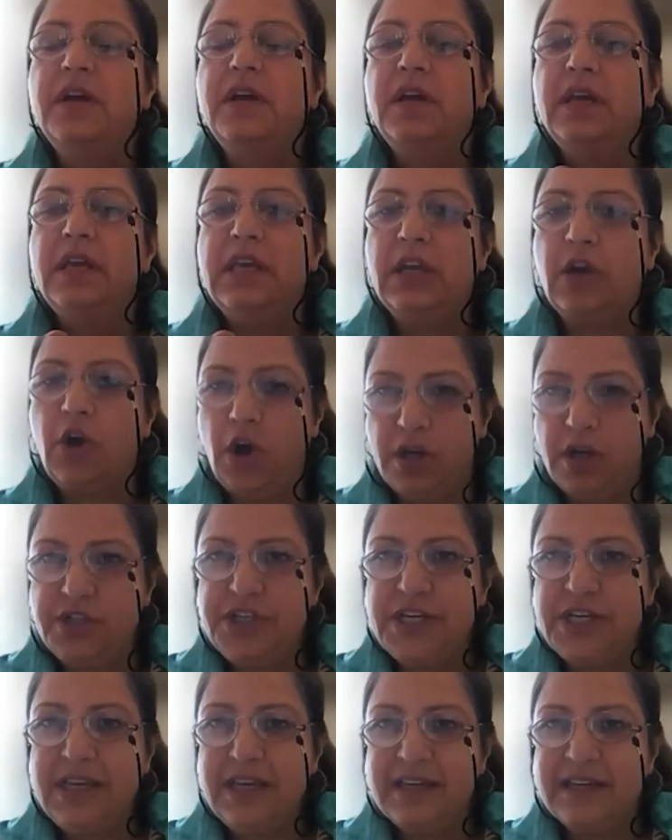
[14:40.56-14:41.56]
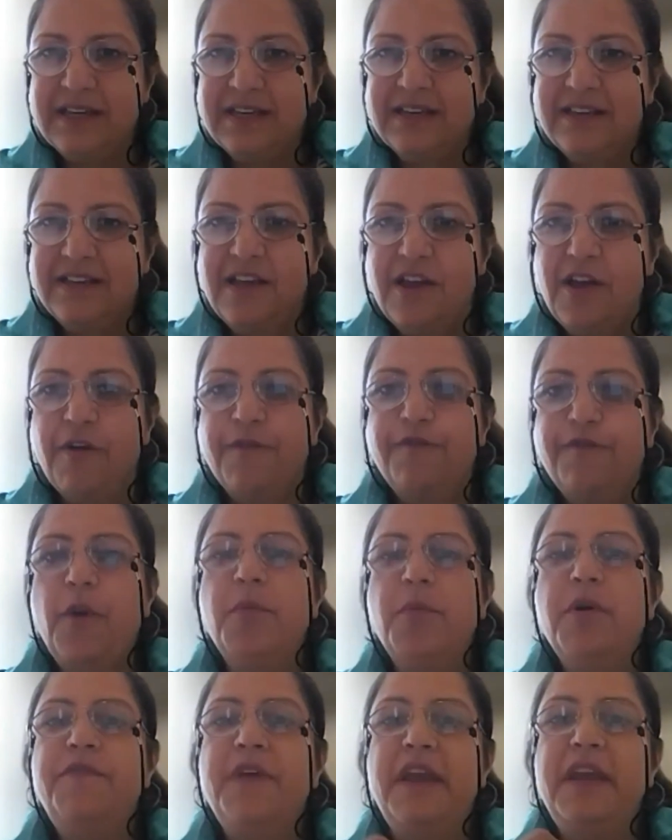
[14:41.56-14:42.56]
ecology from
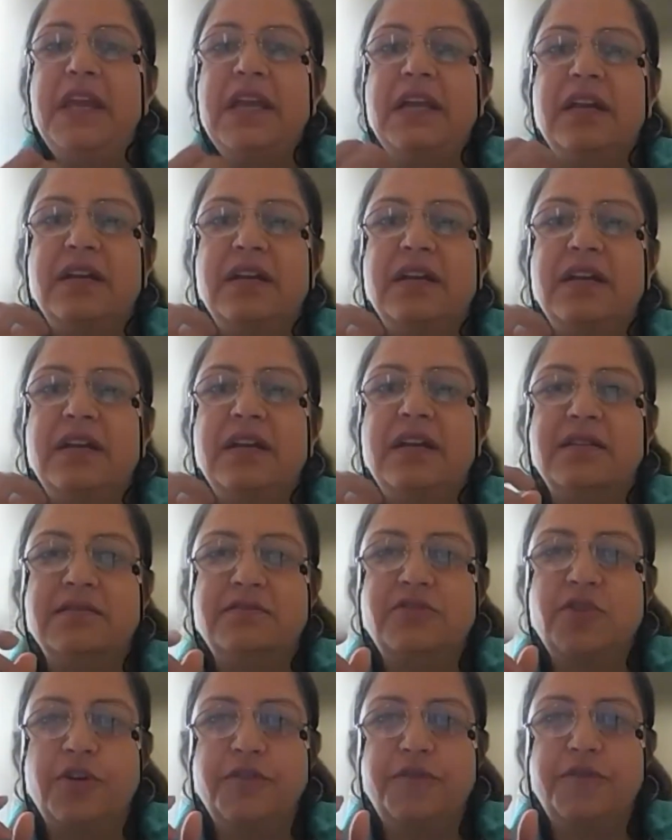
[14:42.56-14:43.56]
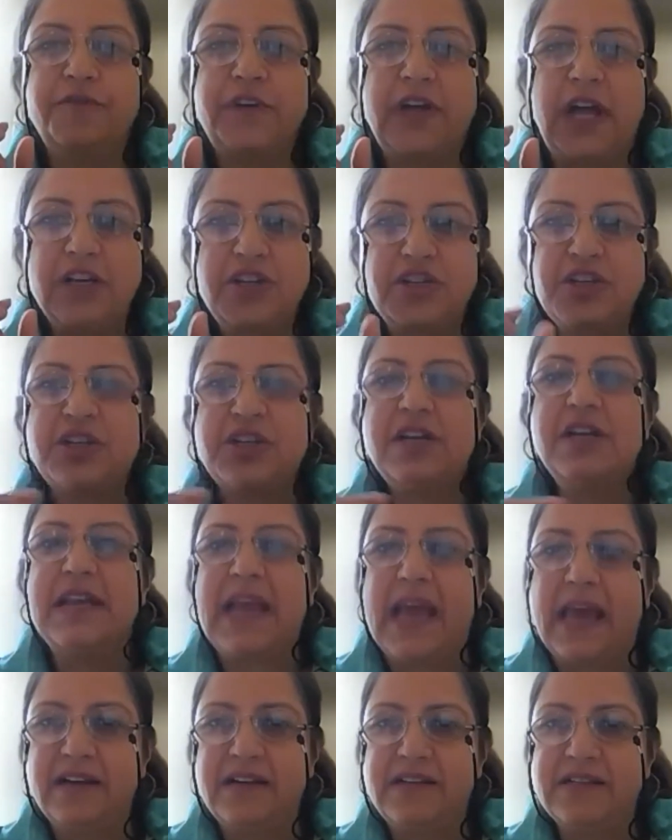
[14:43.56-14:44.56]
a very sort of cultural
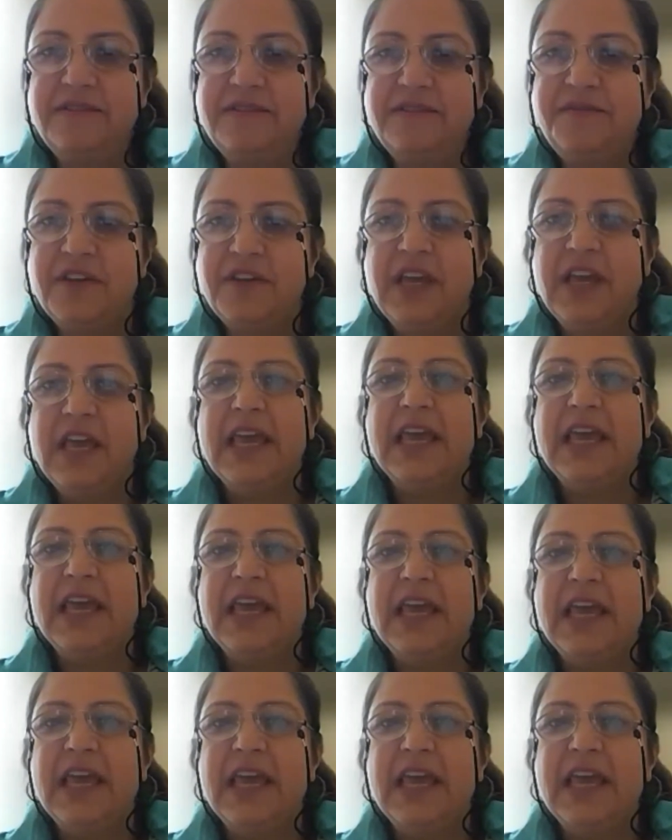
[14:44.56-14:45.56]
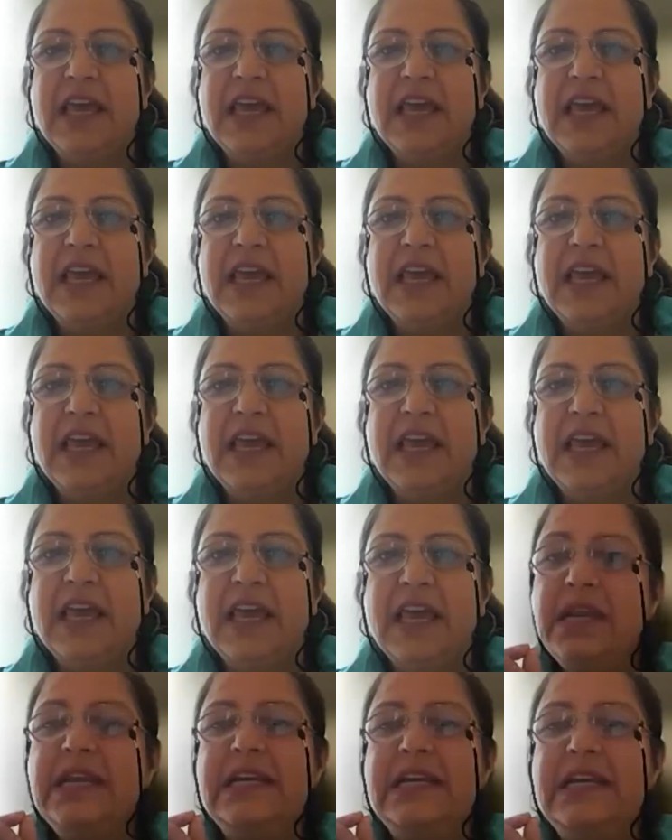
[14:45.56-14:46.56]
narrative, where we
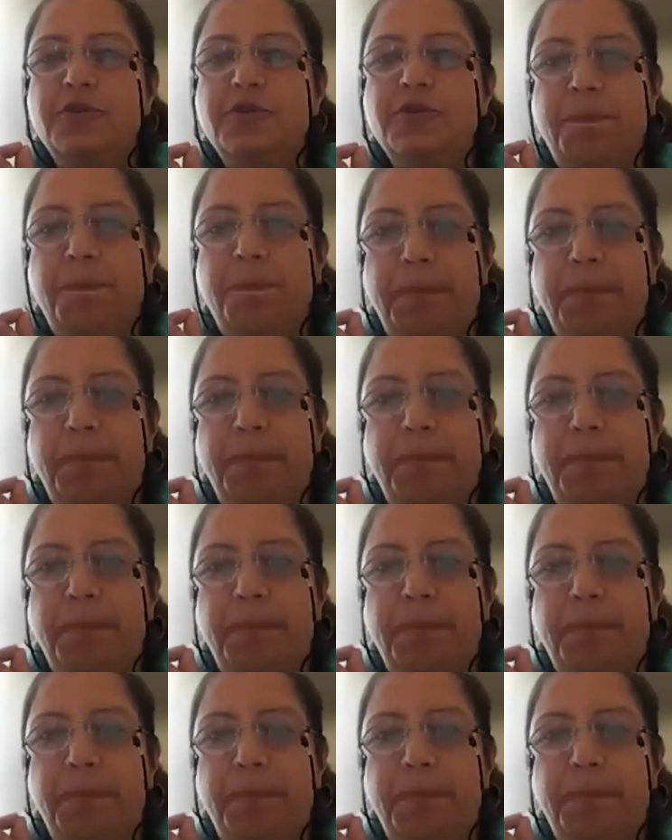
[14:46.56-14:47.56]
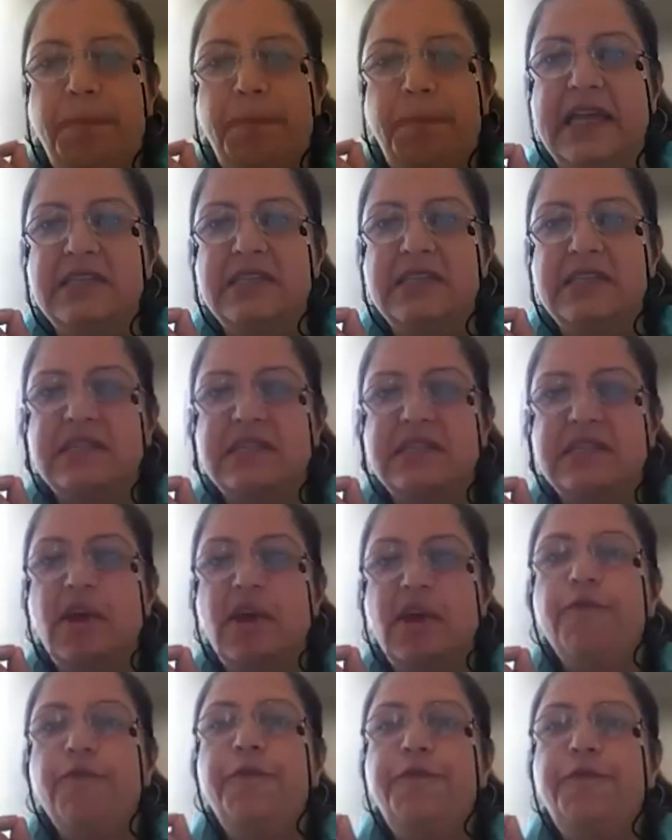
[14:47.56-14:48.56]
need to plug and put our lens
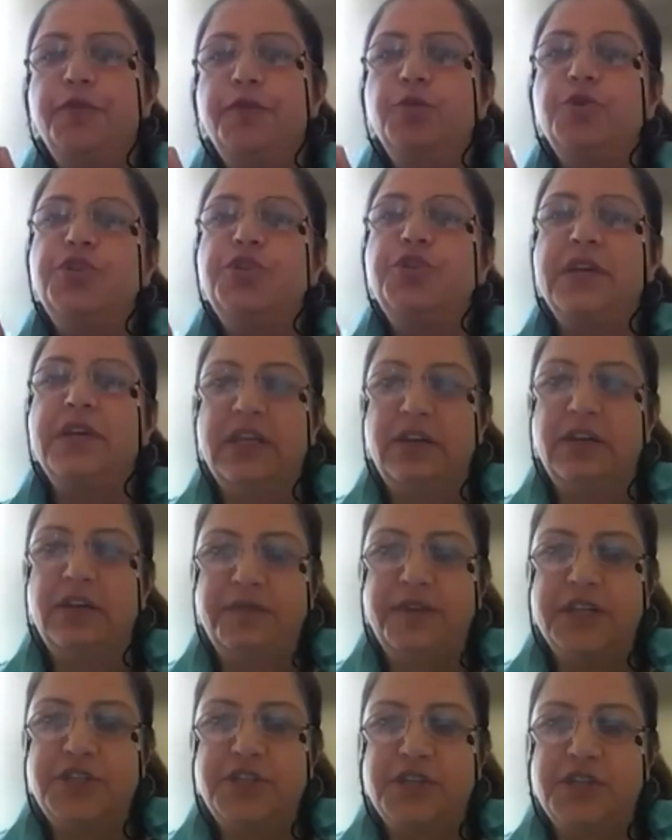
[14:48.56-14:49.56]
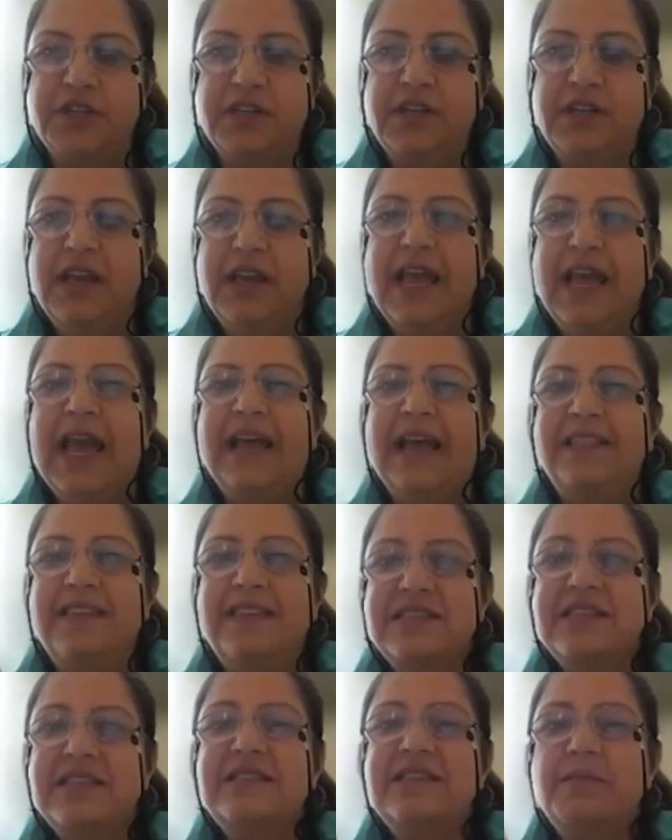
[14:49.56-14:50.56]
for future innovation. And this
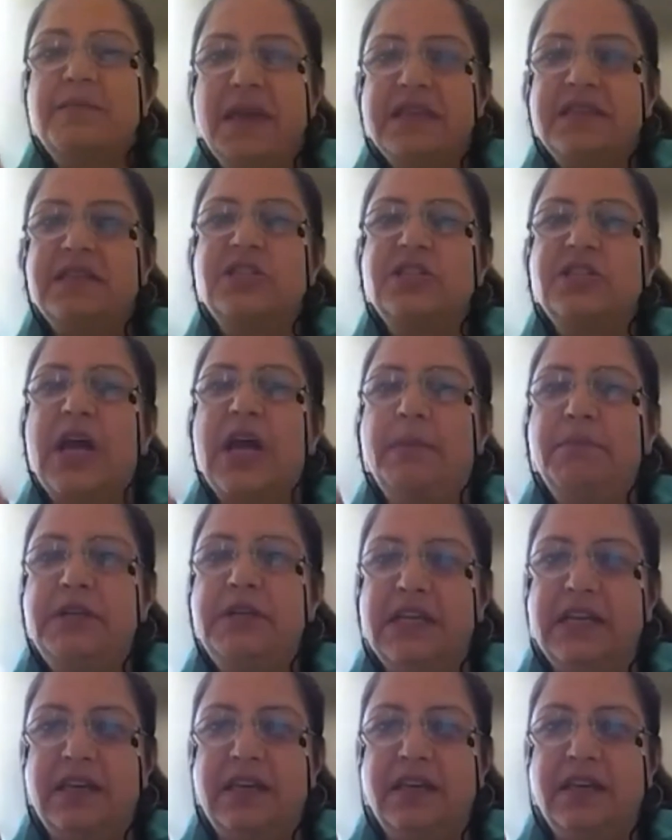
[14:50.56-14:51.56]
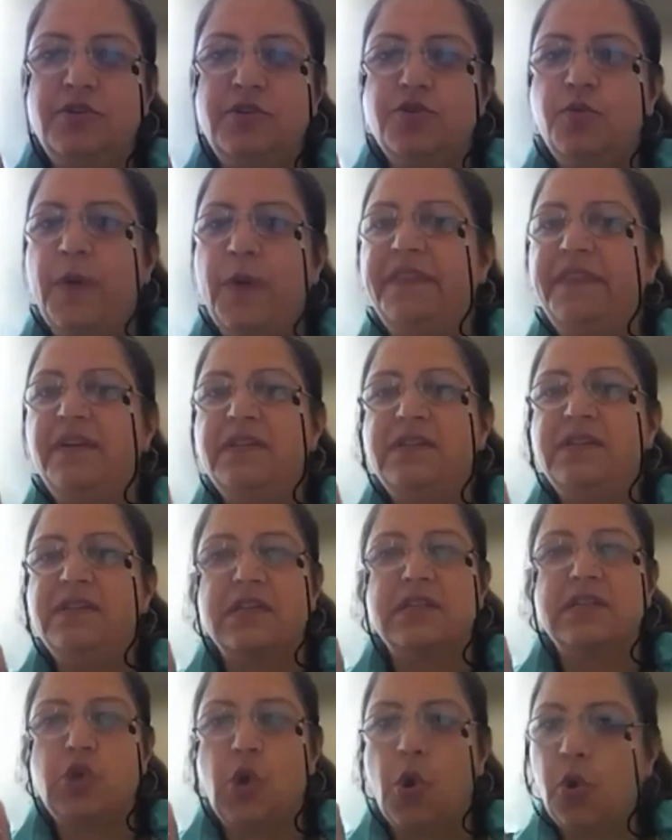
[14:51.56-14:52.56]
is the message I'm taking to whether it's the
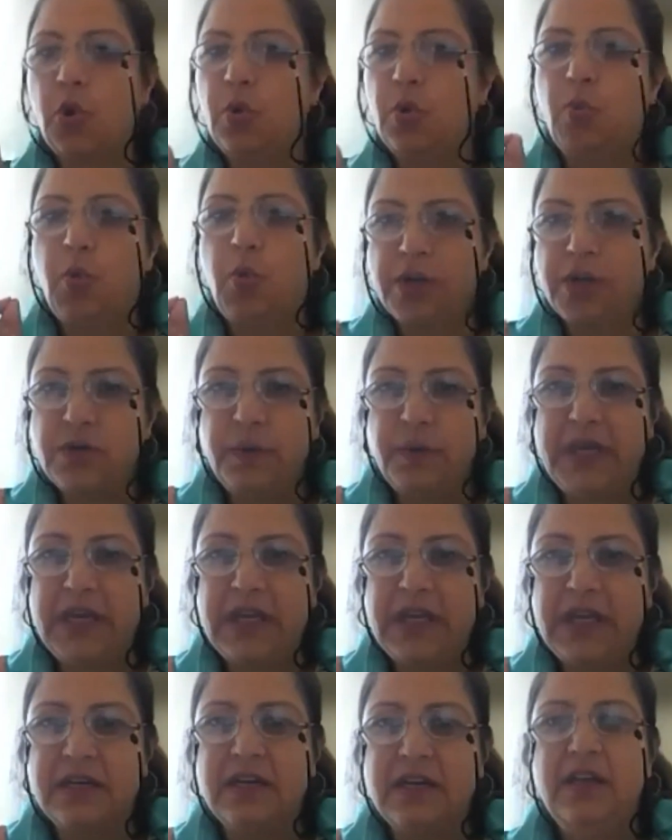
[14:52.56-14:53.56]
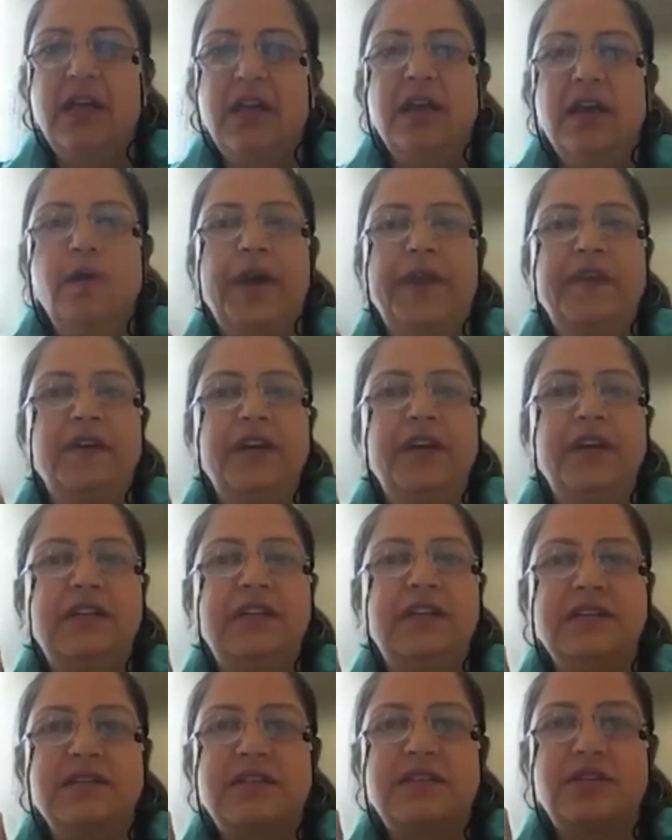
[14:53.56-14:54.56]
Stockholm Water Week, whether it
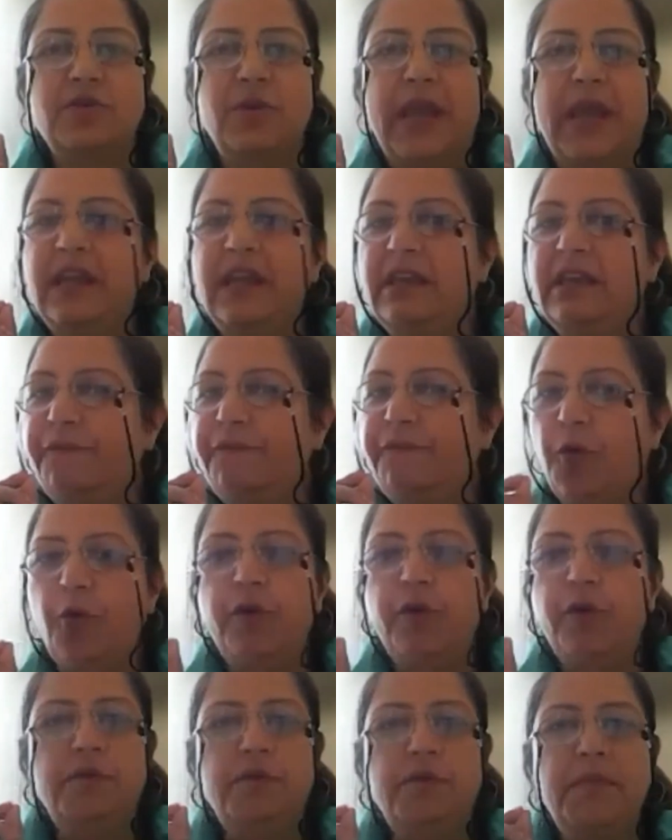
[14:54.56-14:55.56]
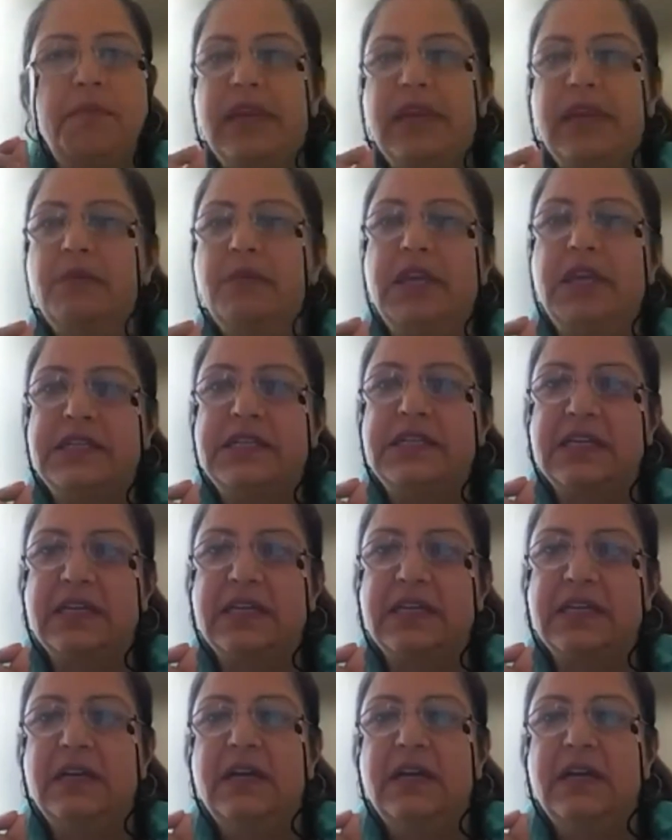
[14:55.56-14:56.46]
is to any forum, any meeting.